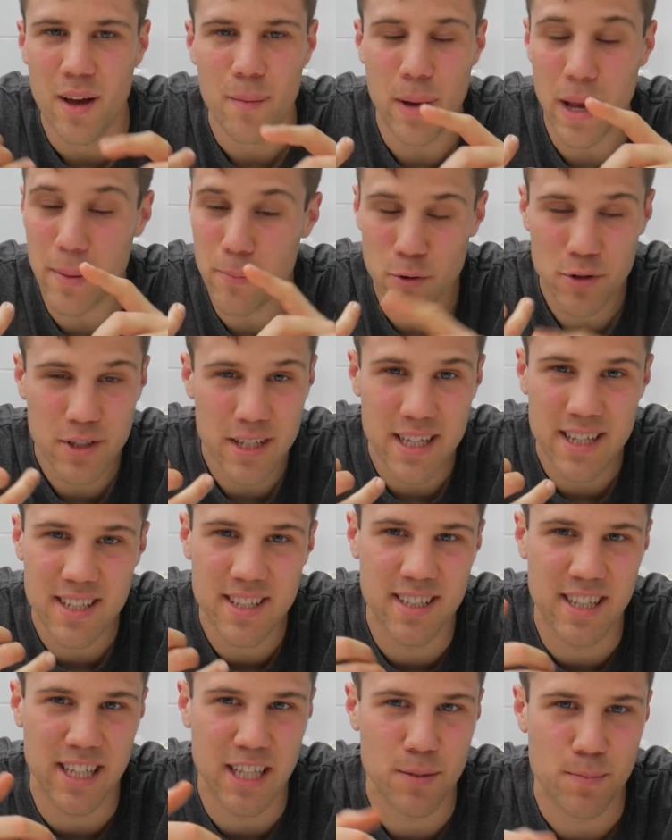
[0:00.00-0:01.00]
People see a
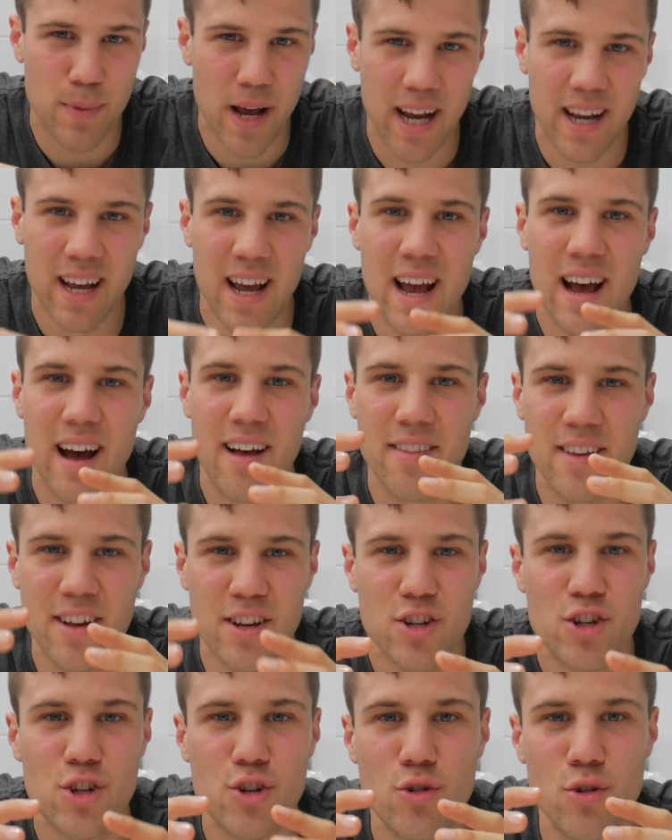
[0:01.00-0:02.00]
six-pack and they
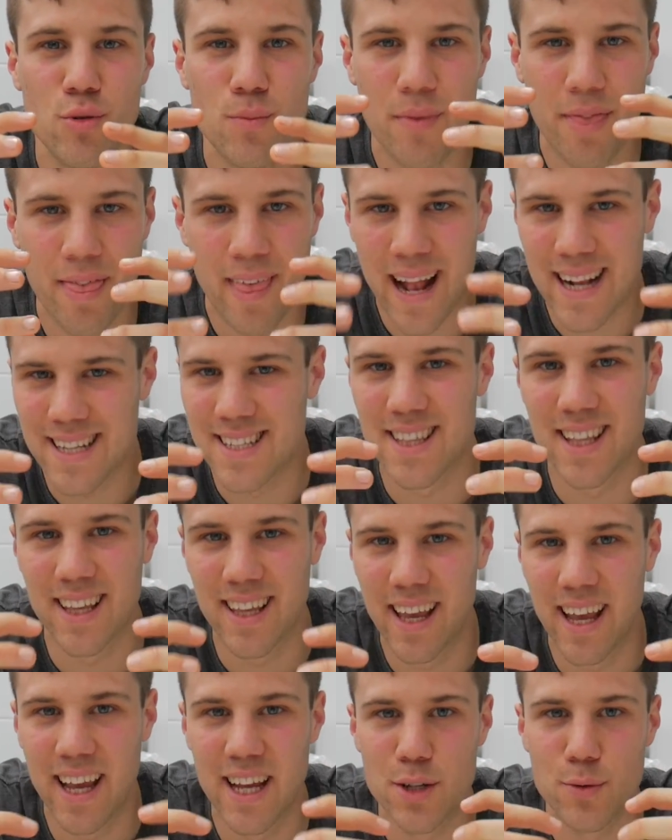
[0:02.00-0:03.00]
assume that's the
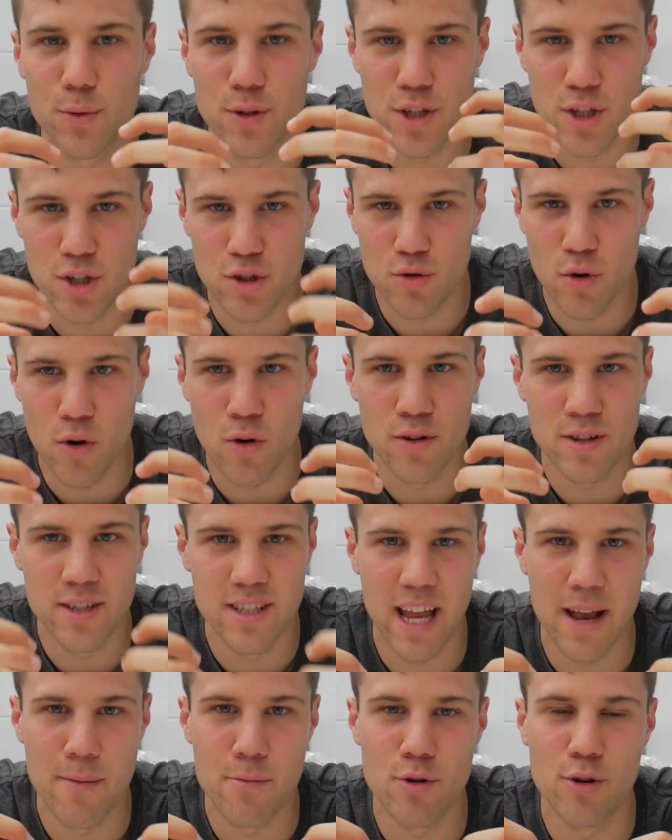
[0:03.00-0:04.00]
key to a strong,
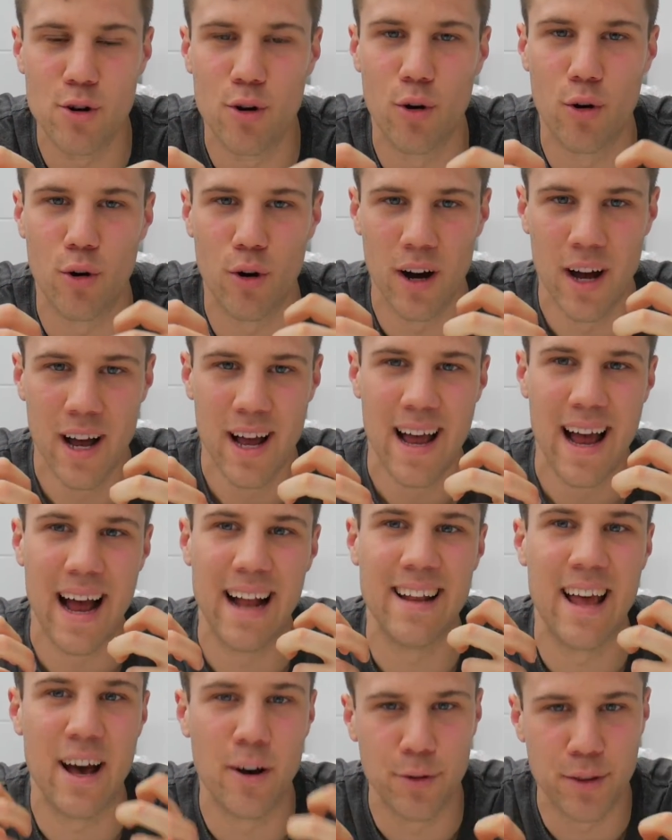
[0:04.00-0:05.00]
stable core
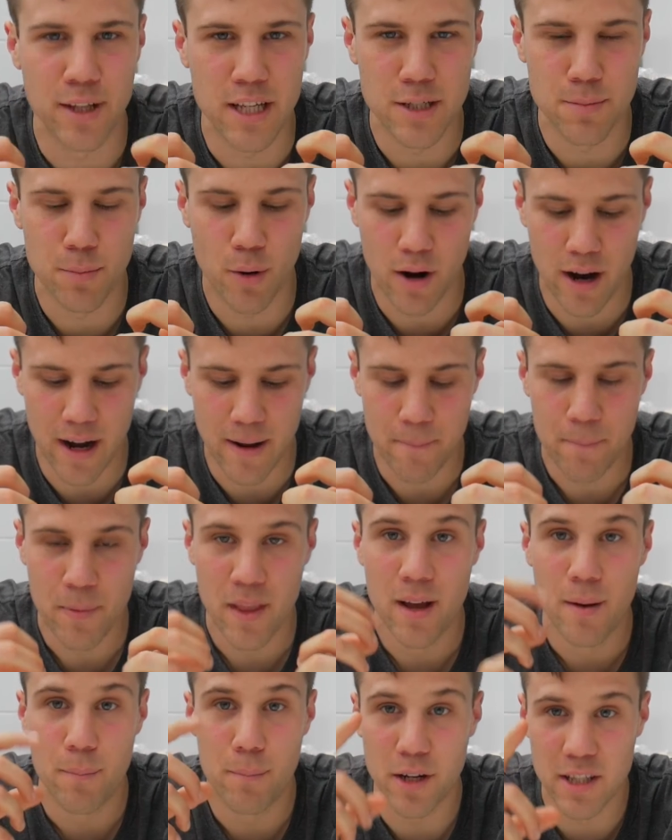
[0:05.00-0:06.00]
and healthy spine.
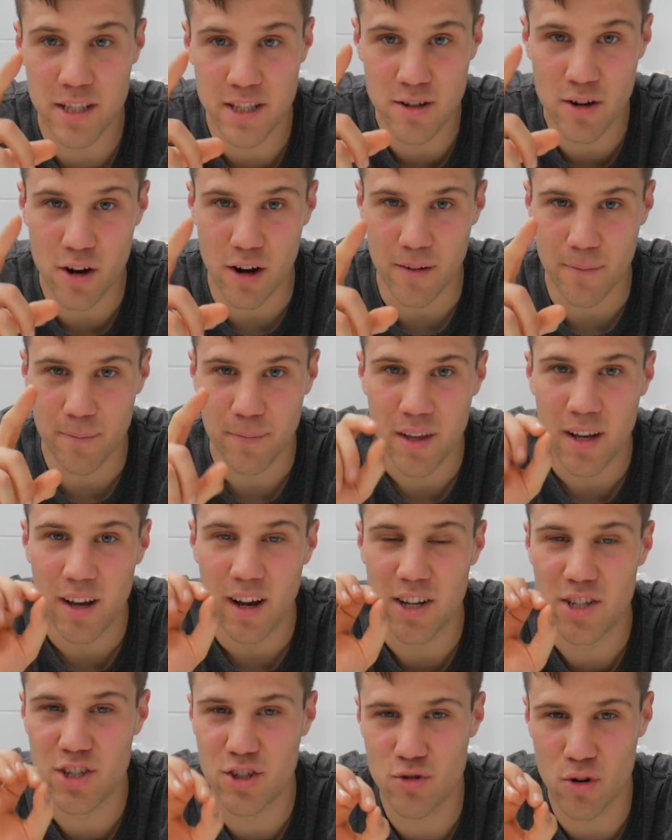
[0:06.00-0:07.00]
But it's not.
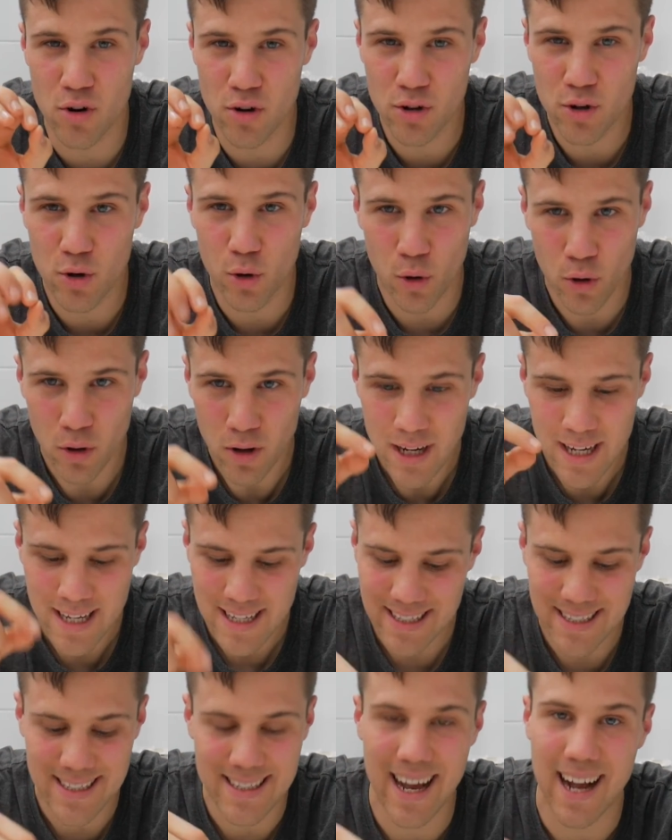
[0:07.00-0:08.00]
A strong core
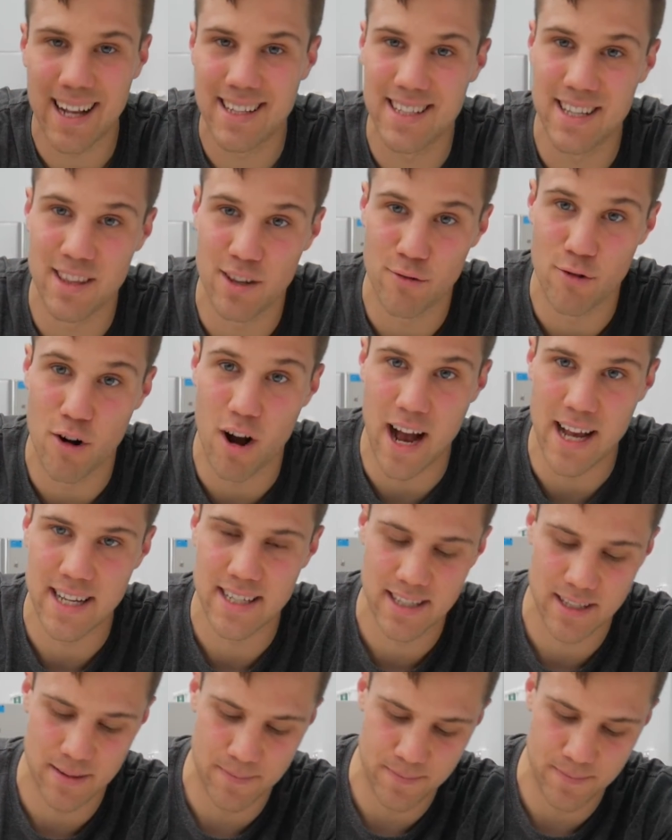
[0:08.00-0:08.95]
starts in the rice.